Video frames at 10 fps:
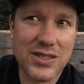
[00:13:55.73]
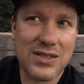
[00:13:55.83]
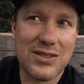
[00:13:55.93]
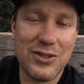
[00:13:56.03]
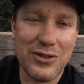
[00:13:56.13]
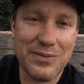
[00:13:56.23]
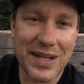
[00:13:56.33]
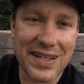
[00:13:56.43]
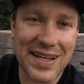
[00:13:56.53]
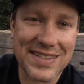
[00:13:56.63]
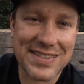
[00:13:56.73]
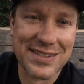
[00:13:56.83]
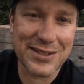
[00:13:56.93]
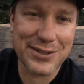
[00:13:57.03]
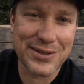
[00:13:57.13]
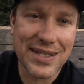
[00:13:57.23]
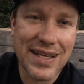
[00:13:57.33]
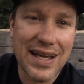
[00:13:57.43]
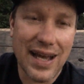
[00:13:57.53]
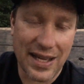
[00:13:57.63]
doing my last salute,
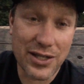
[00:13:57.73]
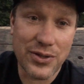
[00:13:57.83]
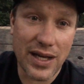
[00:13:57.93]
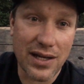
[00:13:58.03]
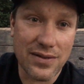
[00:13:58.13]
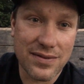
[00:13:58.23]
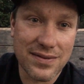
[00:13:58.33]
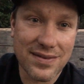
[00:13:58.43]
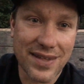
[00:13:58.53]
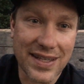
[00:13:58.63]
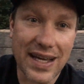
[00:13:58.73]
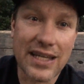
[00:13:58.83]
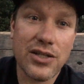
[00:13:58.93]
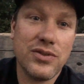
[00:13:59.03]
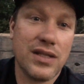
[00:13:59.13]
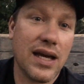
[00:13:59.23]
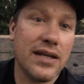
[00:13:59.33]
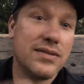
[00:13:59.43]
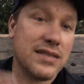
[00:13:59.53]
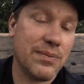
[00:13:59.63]
I go down. Like I
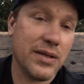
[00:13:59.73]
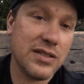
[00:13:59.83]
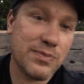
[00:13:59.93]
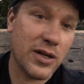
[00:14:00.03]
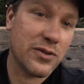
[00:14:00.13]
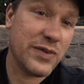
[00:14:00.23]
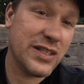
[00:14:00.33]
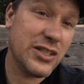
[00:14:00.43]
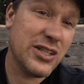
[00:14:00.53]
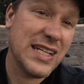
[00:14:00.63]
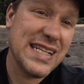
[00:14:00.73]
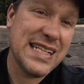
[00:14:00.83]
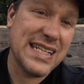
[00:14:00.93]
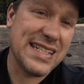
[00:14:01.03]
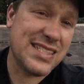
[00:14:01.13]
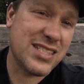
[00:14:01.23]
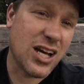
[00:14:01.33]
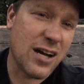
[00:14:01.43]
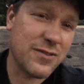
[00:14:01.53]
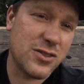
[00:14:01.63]
step on this barrel fender. It's
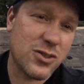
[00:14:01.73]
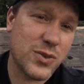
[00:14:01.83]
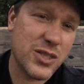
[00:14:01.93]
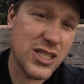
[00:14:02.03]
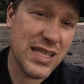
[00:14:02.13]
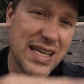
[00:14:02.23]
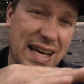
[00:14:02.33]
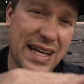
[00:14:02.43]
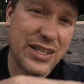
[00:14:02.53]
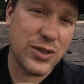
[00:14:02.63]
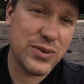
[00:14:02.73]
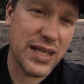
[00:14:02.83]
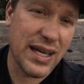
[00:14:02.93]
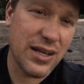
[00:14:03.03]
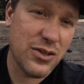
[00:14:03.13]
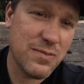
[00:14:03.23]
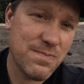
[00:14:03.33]
soft and squishy. I go down,